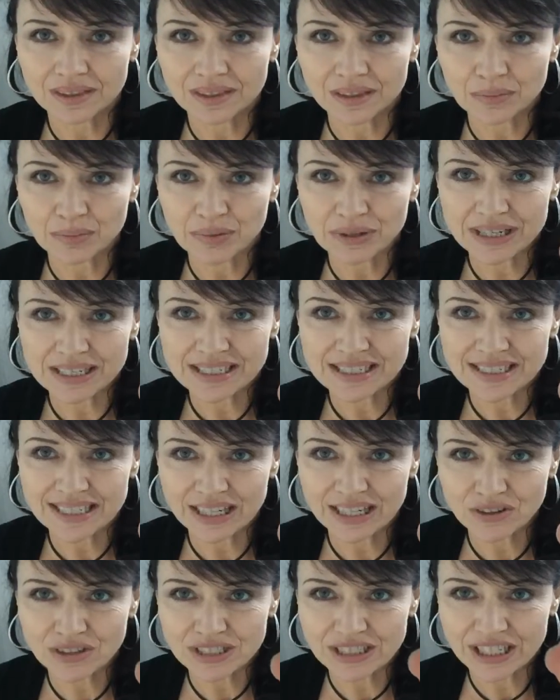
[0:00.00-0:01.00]
the press
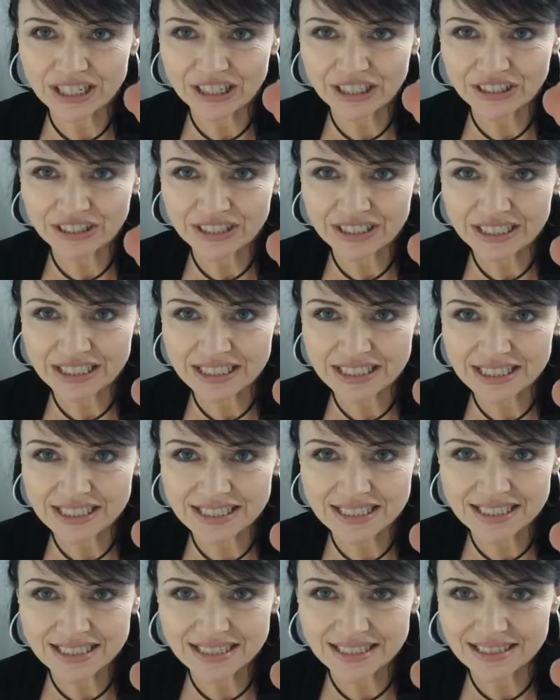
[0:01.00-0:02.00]

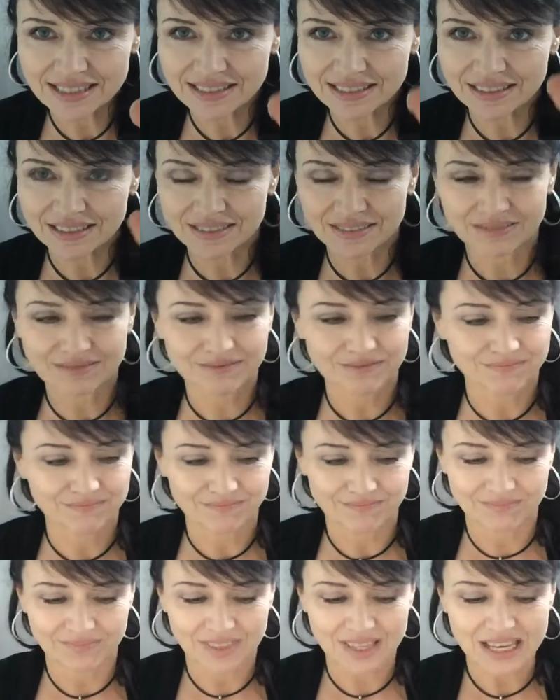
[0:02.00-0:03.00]
secretaries
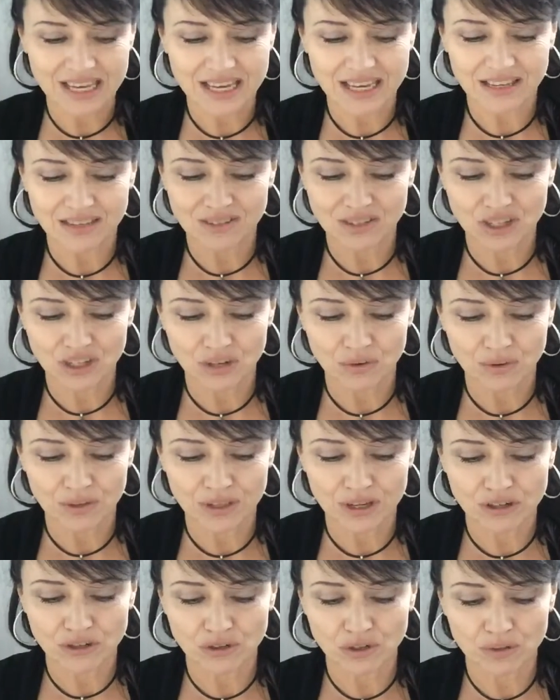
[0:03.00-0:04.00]
things you know when
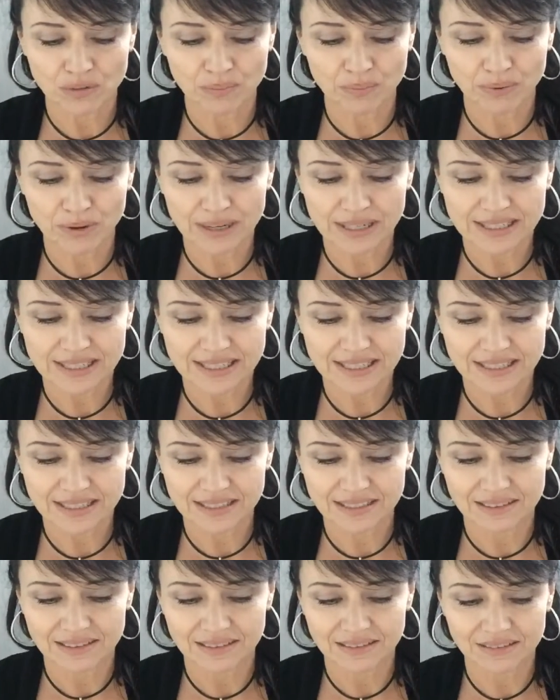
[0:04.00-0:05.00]
they're doing a press
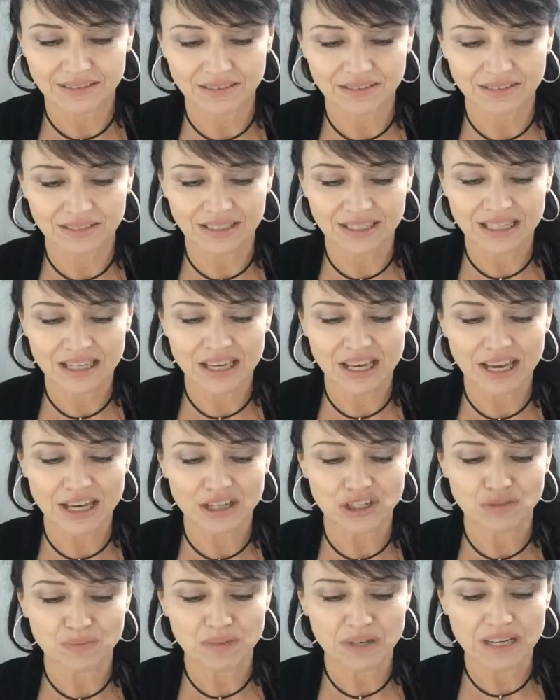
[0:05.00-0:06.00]

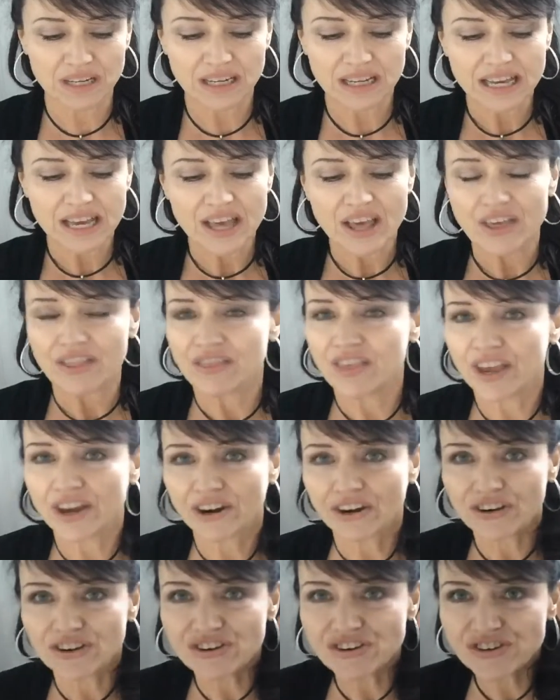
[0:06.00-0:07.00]
engagement they
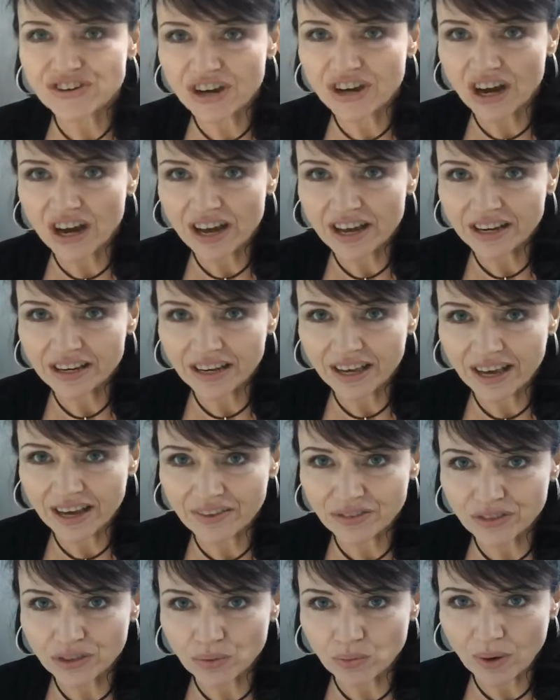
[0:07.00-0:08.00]
are not
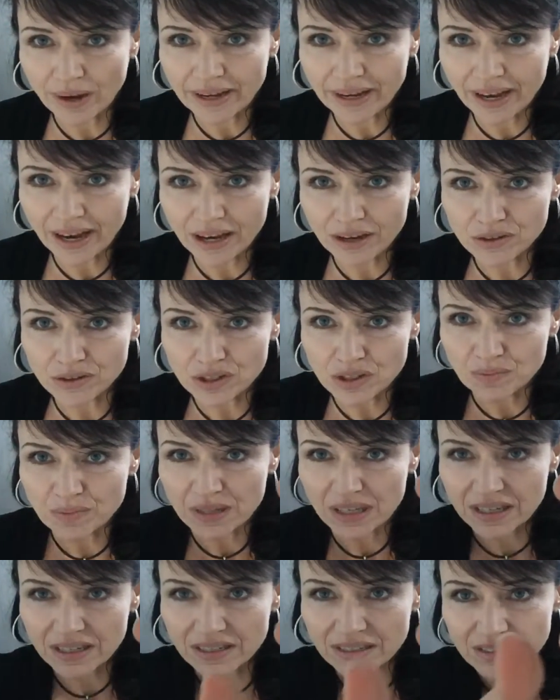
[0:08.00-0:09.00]
at the white house
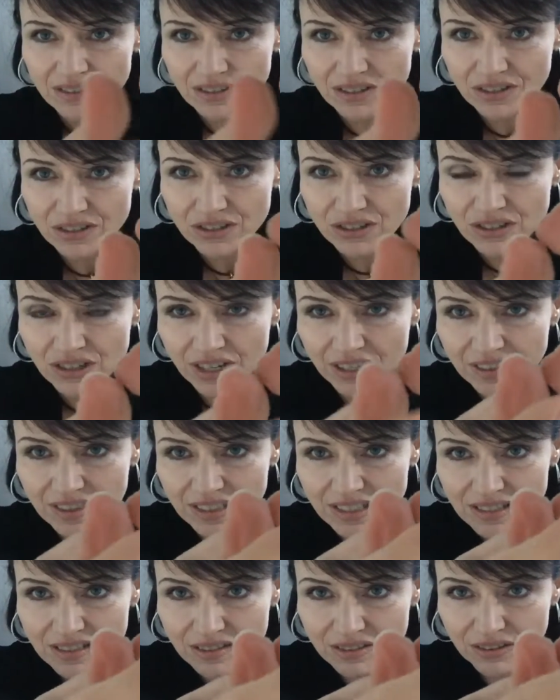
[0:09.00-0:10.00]
because there's not
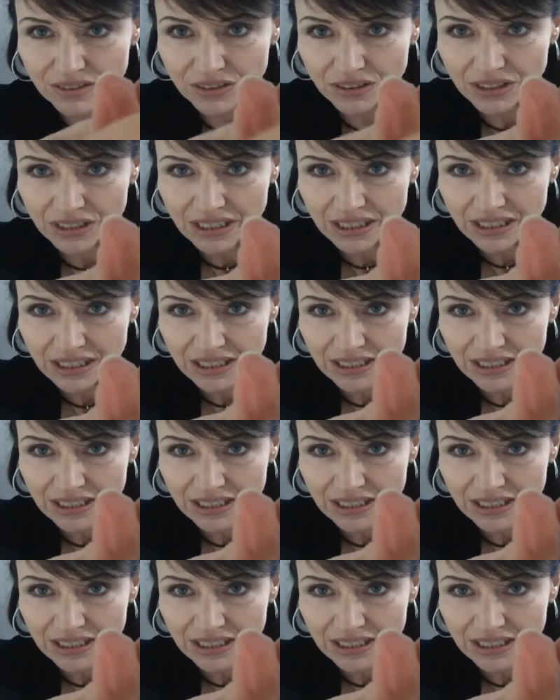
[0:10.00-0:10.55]
these little